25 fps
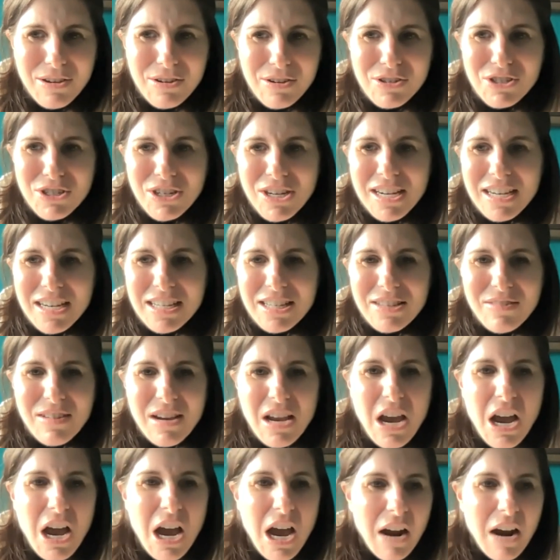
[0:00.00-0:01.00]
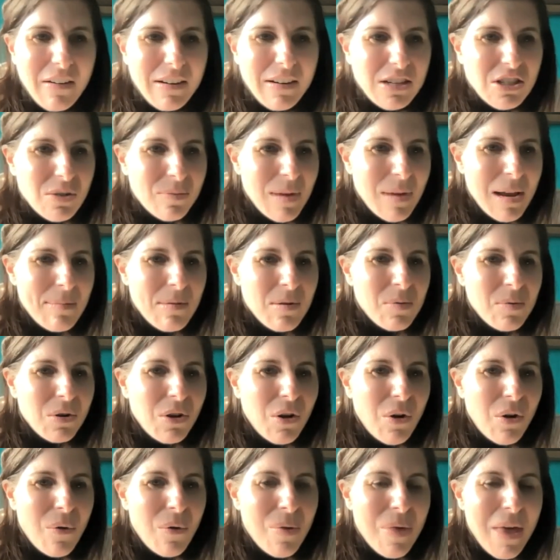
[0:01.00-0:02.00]
out sheets. 3. All right, so maybe we'll
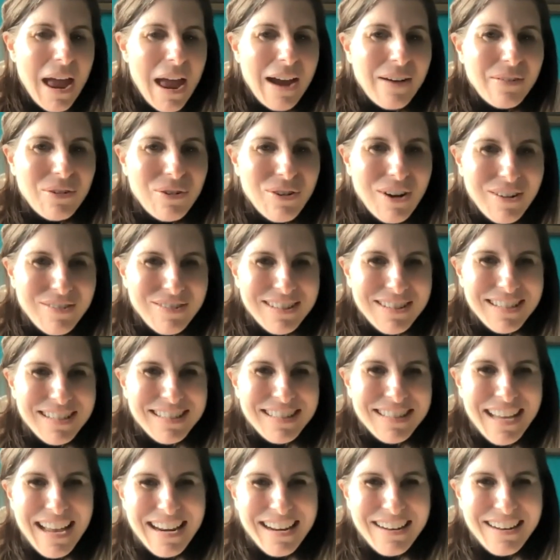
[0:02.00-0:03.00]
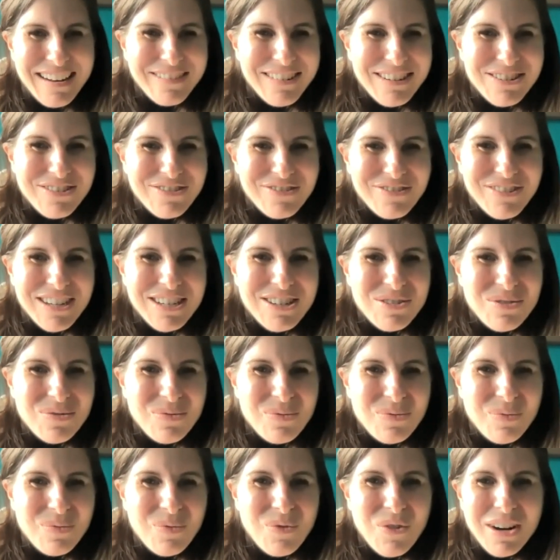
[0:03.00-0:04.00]
go that route. I was deciding which
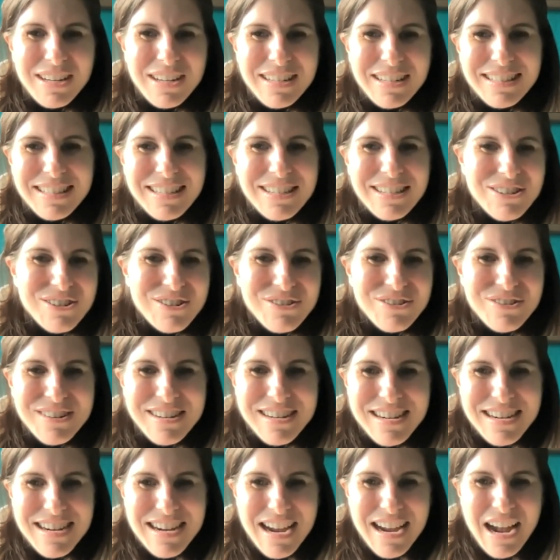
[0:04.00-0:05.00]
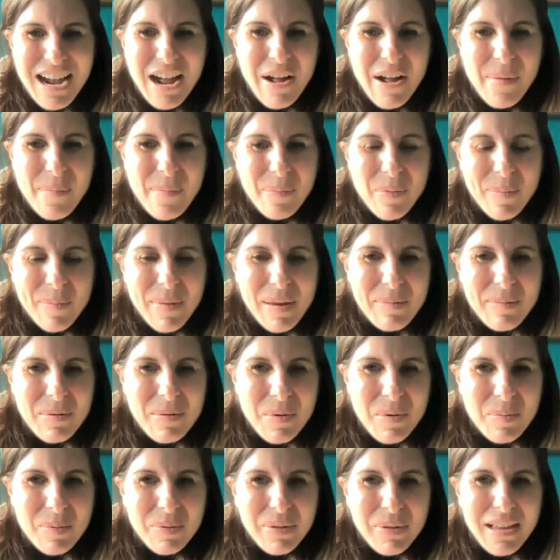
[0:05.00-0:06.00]
one to do. But maybe
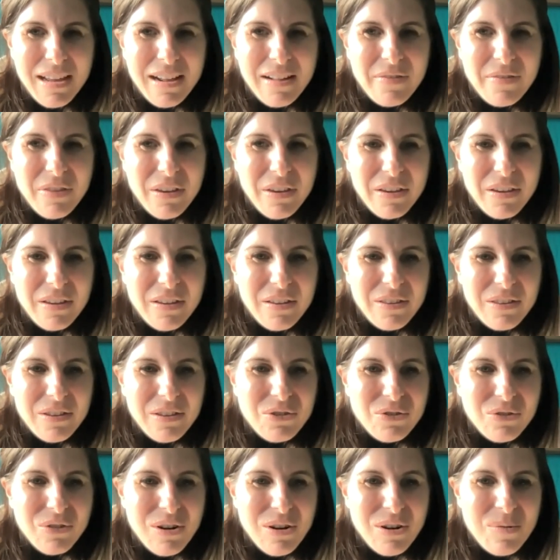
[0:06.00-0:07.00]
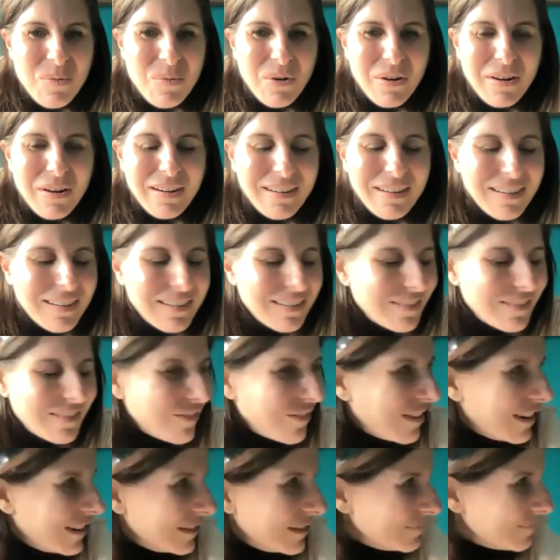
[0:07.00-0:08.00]
we'll play in the dream work
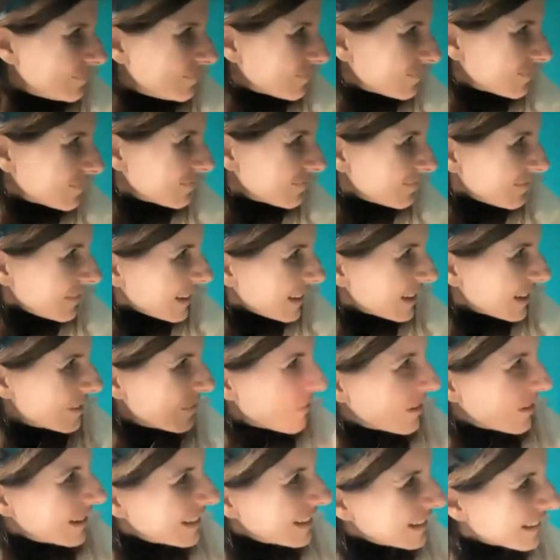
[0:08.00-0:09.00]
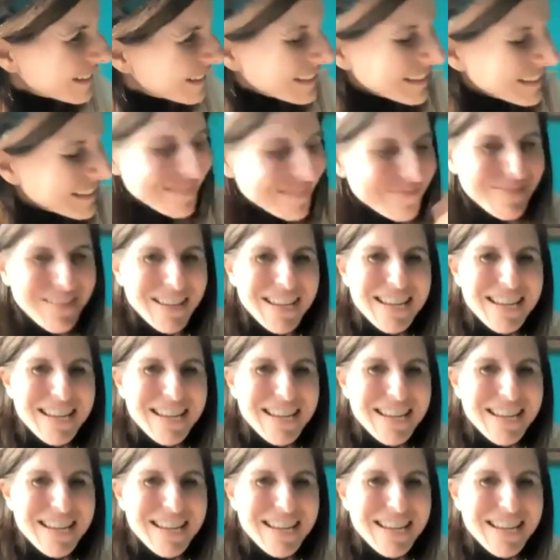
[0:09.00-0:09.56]
one. Good morning, girls.